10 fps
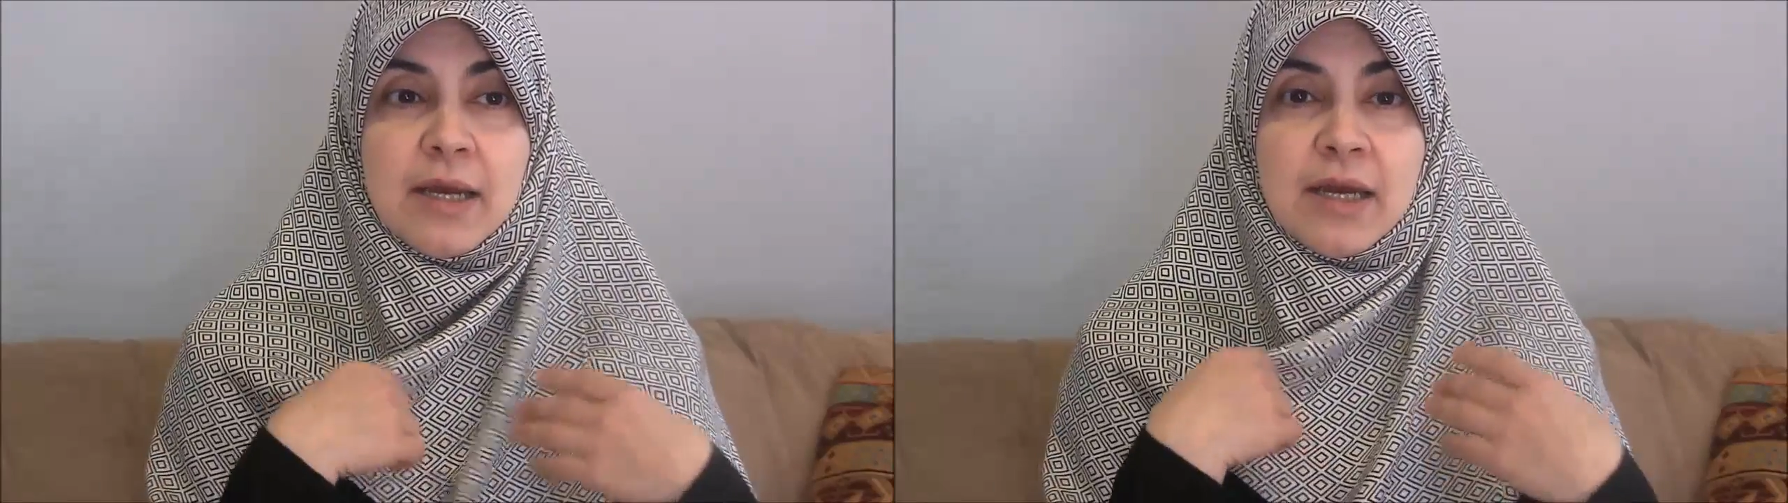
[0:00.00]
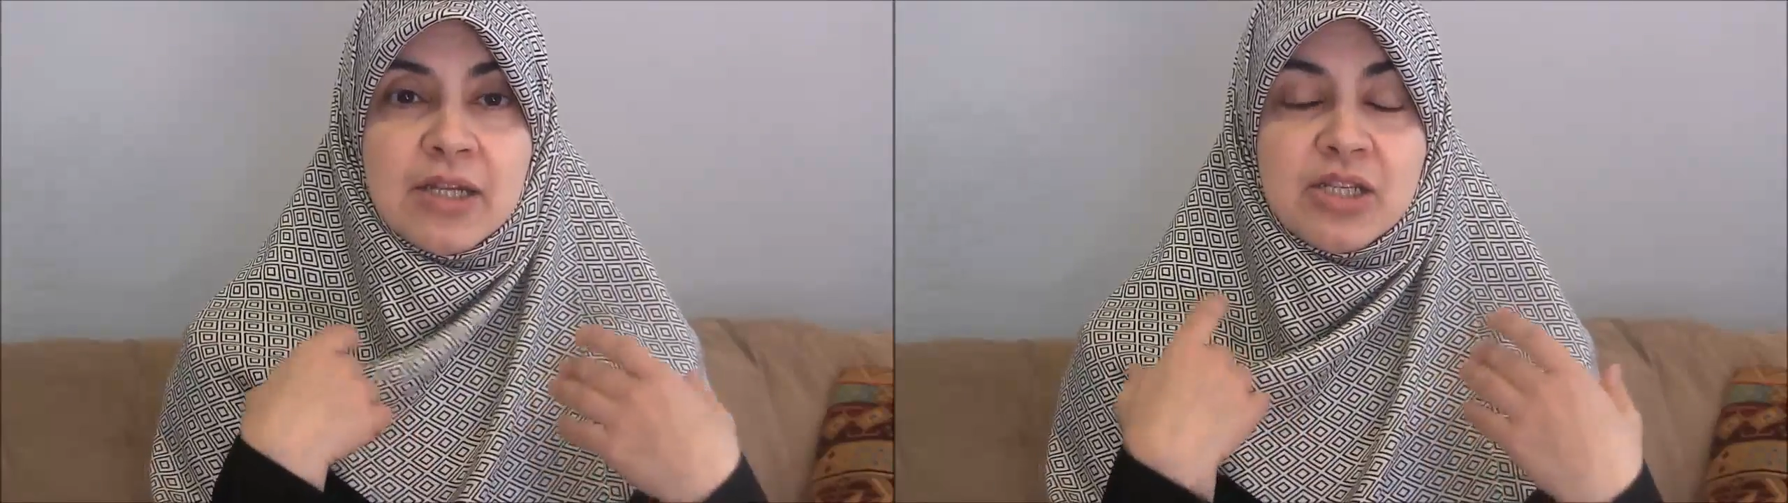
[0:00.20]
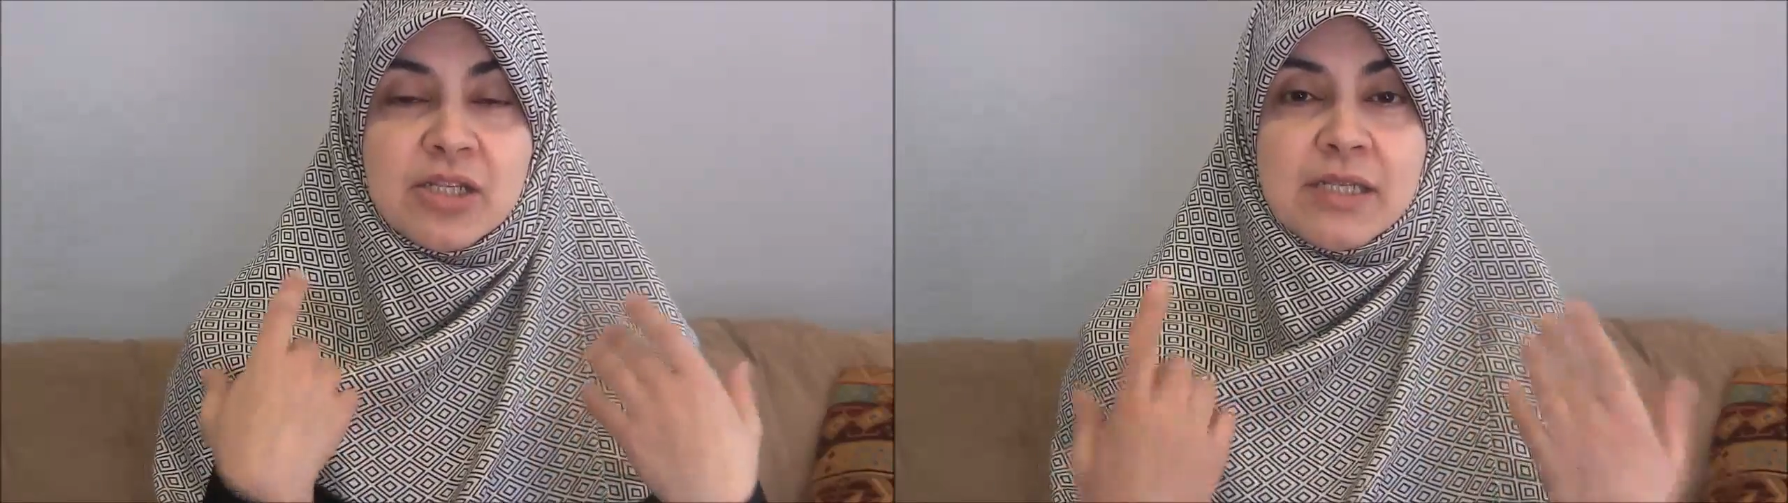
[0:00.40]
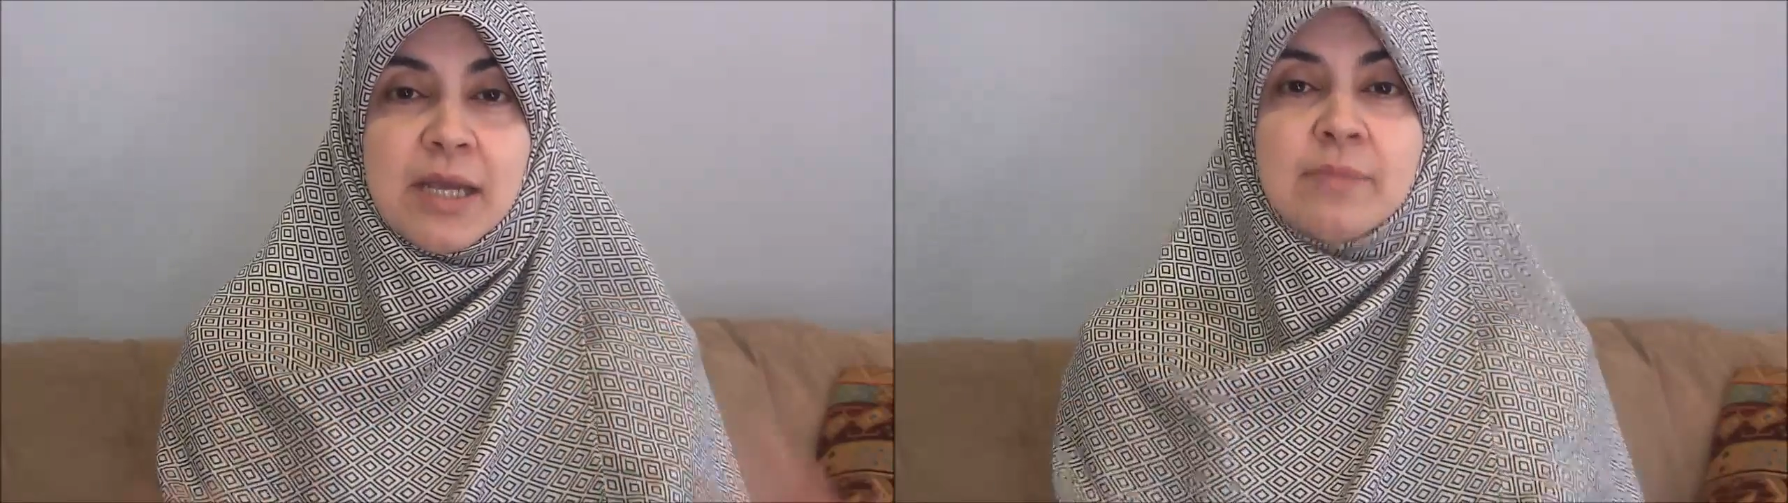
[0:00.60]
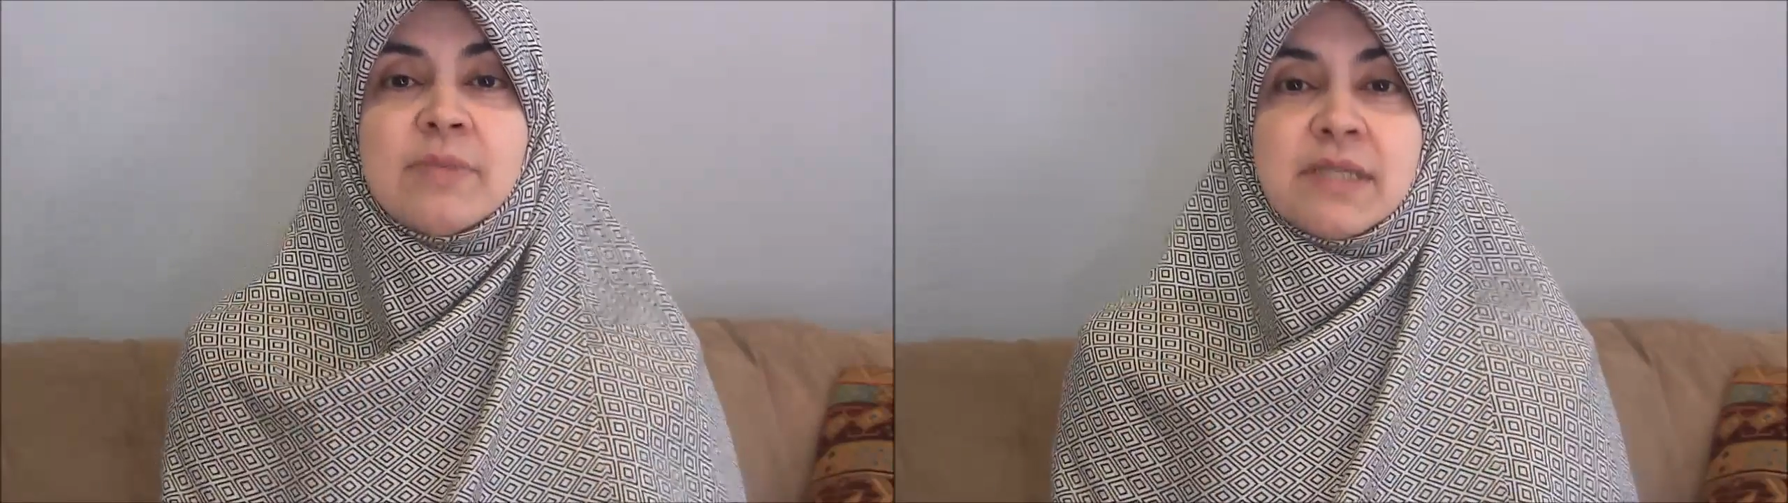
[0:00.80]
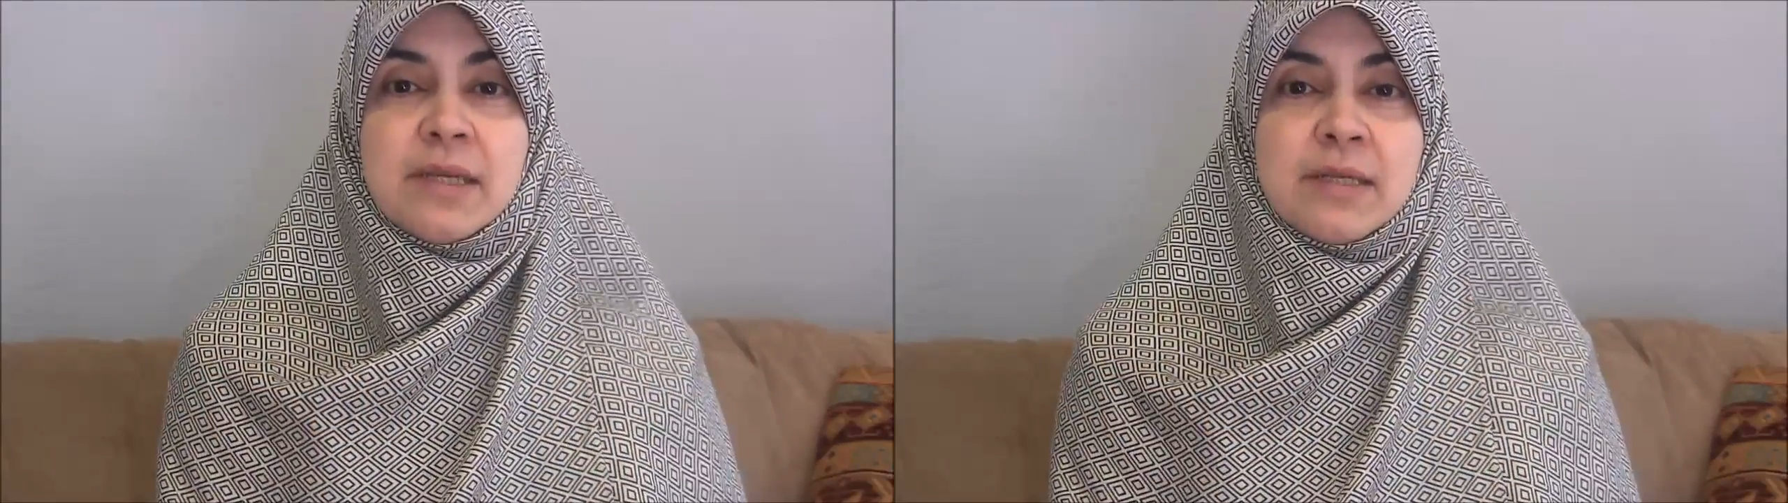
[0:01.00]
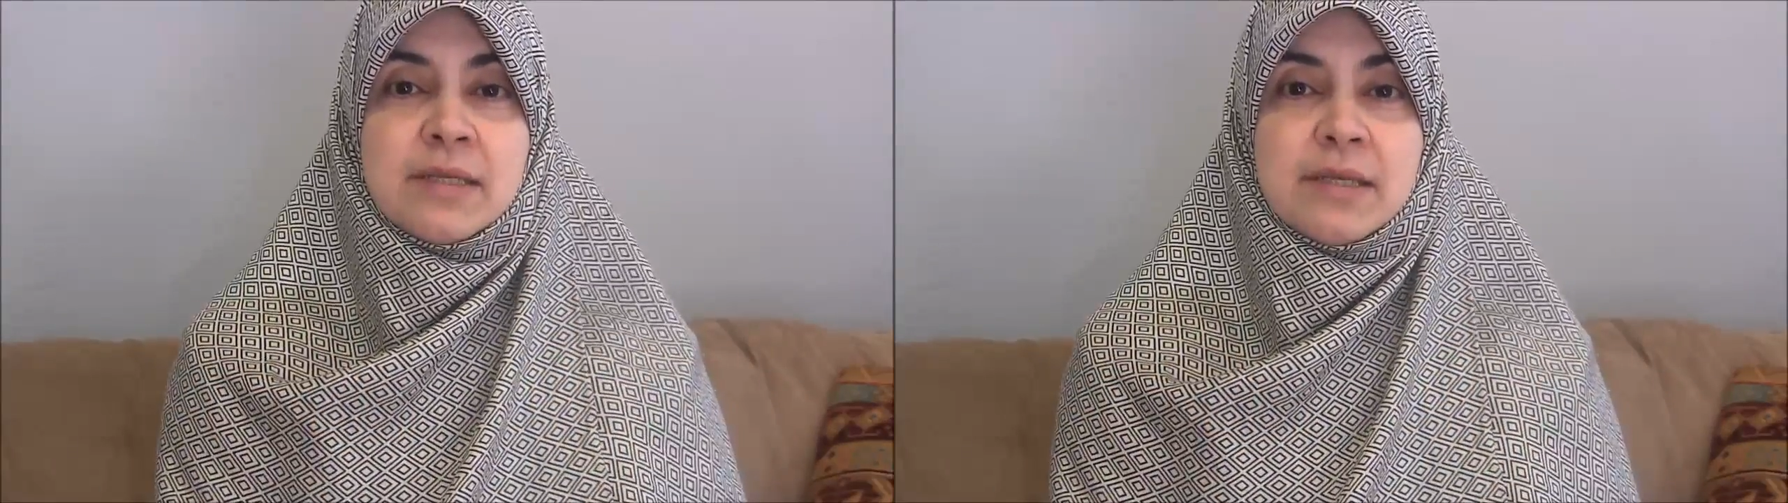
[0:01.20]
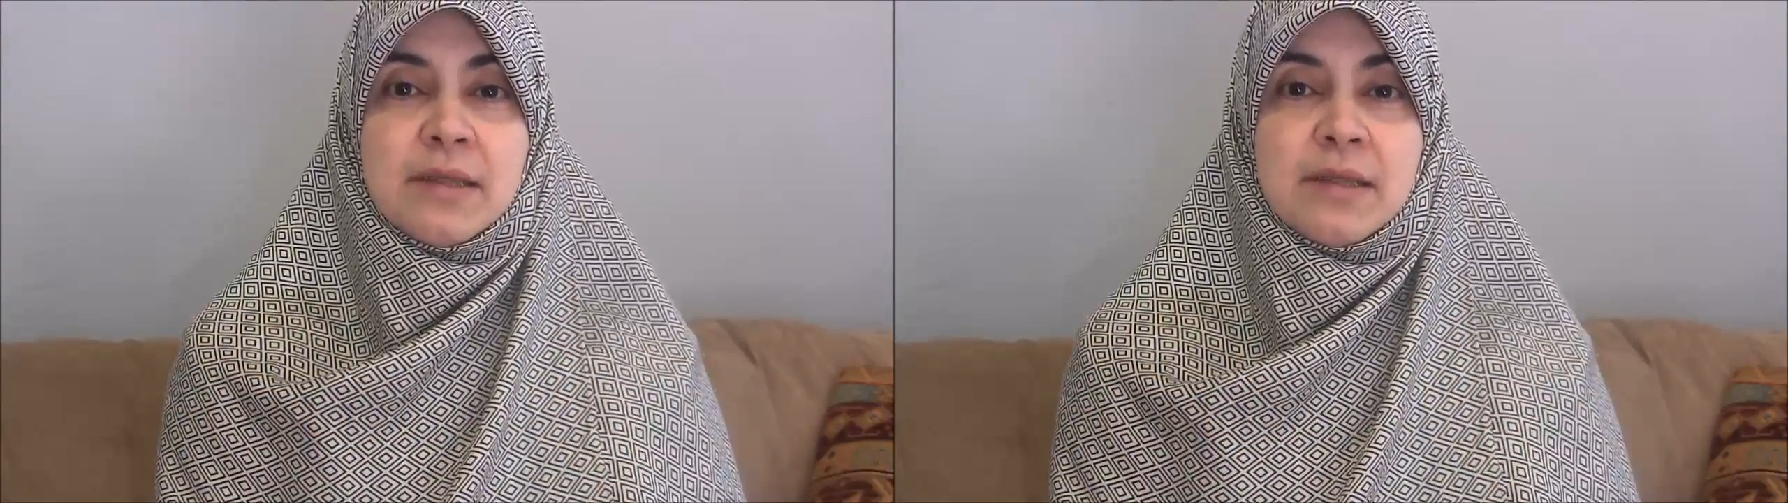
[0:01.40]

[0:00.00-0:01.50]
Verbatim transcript: I just emptied